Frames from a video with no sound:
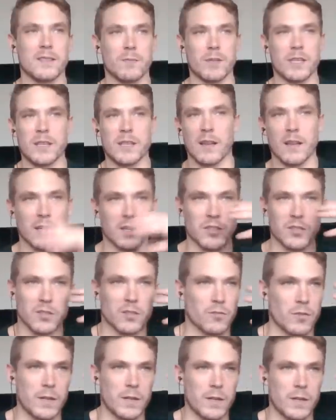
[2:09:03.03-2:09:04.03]
that like just
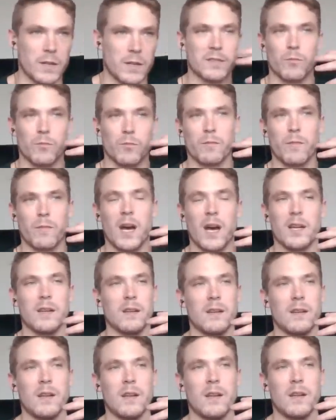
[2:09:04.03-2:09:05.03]
creeps in someone's mind,
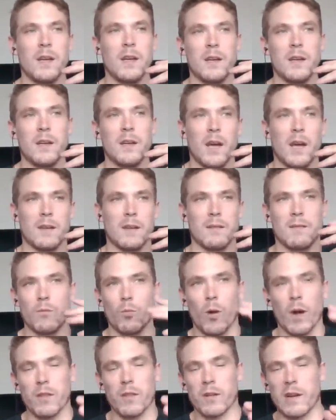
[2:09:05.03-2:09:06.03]
and and
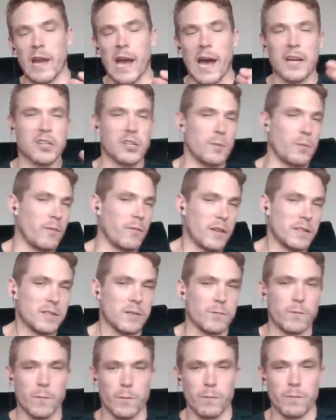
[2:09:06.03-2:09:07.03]
whether it actually prevents them
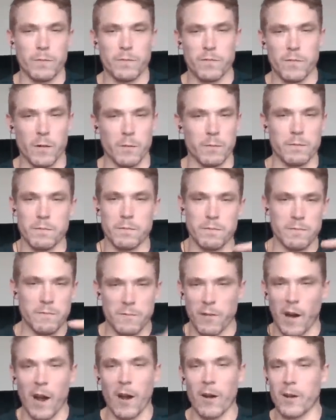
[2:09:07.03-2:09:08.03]
from from
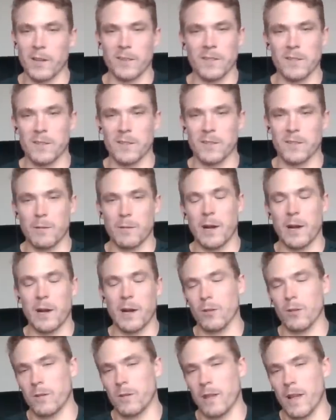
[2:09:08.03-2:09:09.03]
firing the third
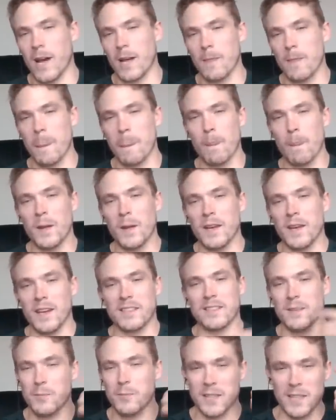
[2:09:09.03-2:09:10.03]
barrel or not, it's
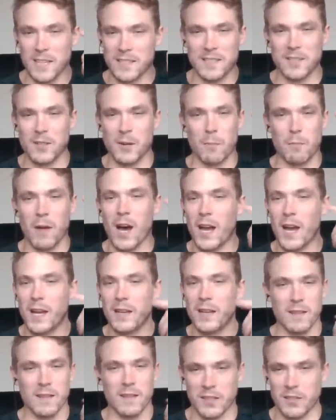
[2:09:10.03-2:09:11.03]
something that's in their mind
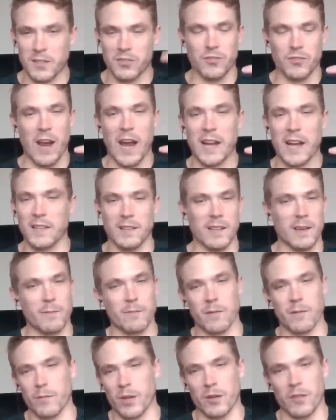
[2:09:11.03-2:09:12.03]
and like distracting them
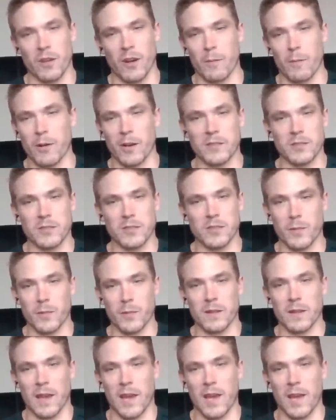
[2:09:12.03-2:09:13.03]
from their thought process about
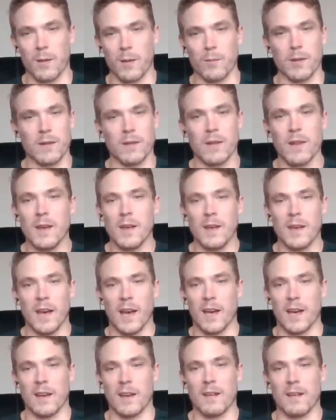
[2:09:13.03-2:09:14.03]
the game. And
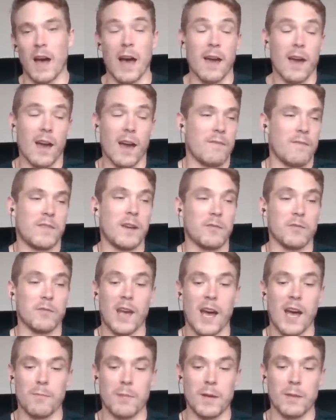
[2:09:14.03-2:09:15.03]
and I I've definitely
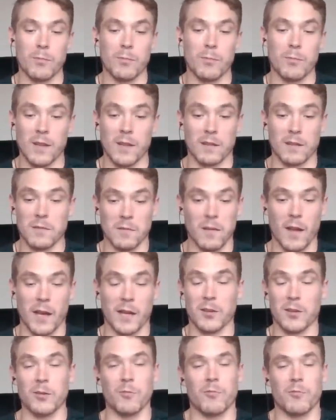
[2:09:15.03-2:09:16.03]
had people like like
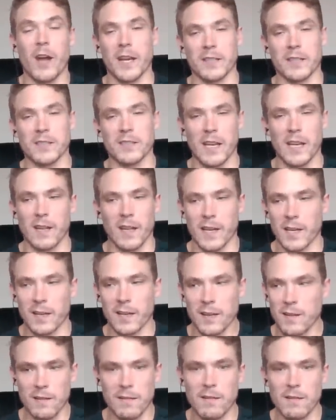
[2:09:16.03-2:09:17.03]
good regs say like
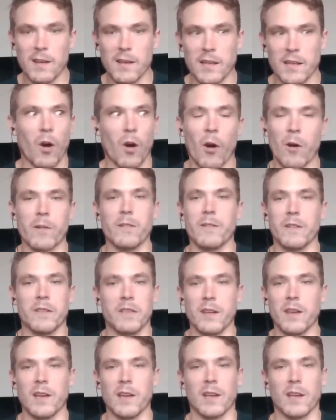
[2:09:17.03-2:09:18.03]
it's harder to
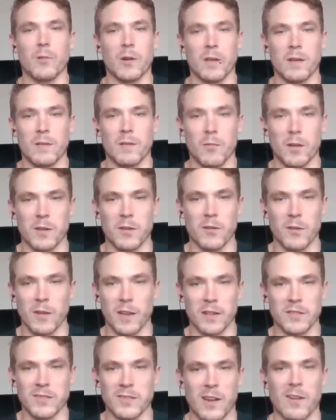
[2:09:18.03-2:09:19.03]
think when when you're
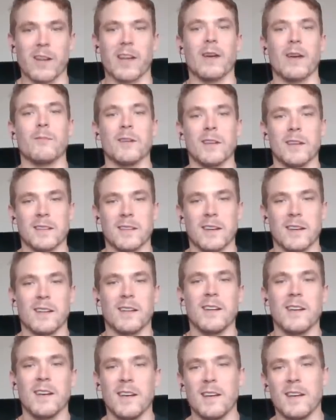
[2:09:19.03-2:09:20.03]
like staring at me like that,
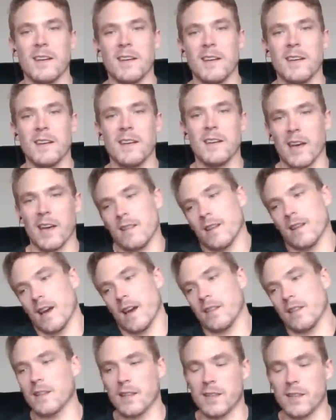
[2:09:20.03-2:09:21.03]
and I
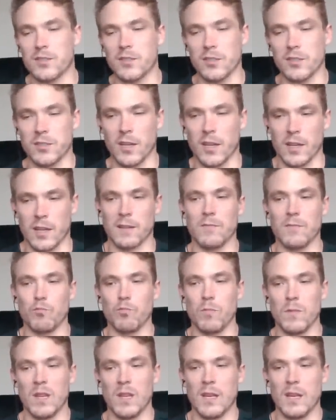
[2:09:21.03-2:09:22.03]
think that it's just like.
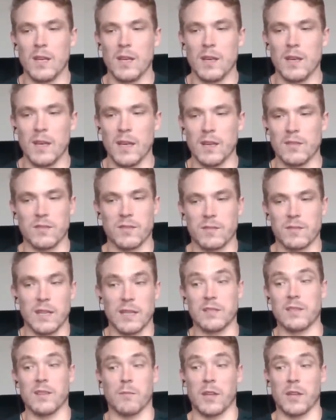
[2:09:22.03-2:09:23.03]
It's
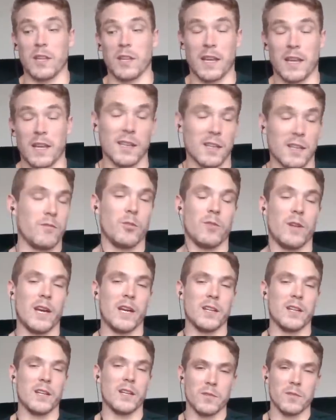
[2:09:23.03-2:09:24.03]
it's something that can give you an
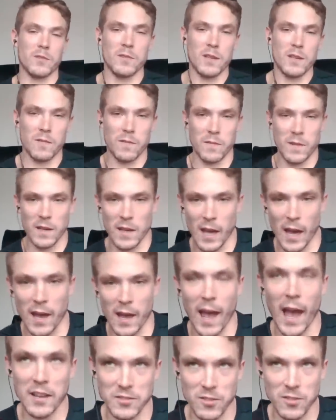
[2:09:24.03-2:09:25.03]
edge if you if
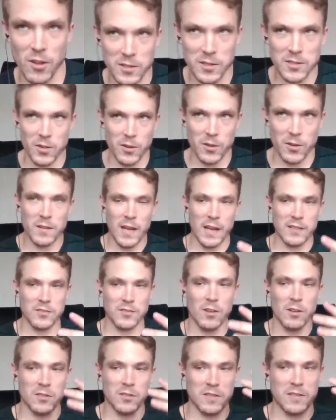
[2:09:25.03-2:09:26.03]
as long as you're as
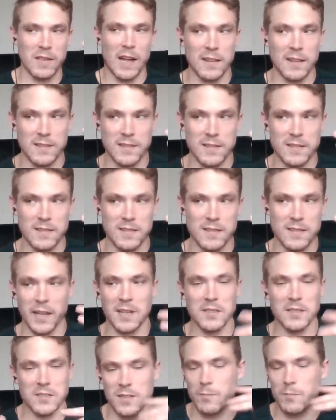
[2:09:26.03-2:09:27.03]
long as it's not like,
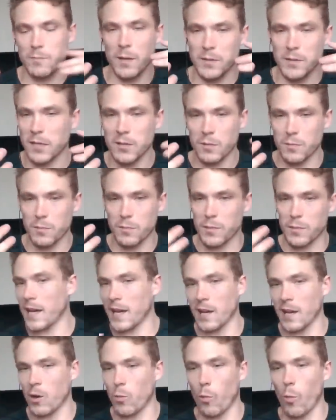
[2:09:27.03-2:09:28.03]
because sometimes it could be
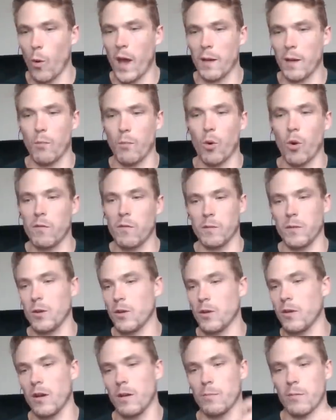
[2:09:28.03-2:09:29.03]
taking away more from your
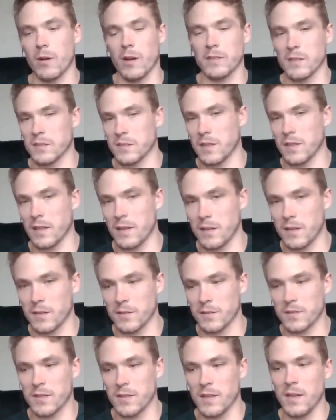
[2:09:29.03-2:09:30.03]
thought process than it
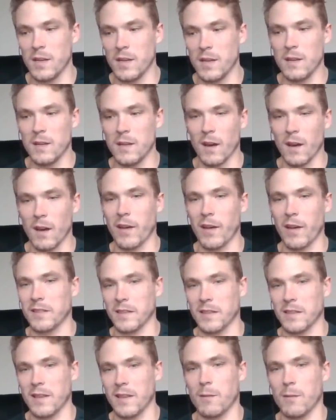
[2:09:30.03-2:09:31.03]
is affecting
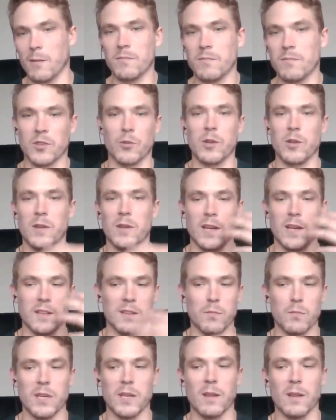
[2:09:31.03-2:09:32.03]
them. So you need it to
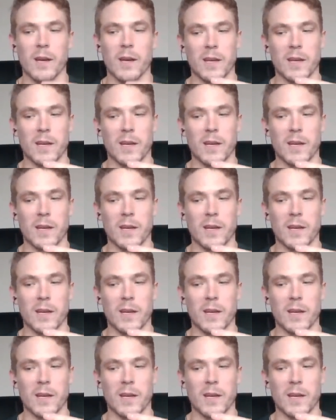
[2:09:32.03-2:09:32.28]
be like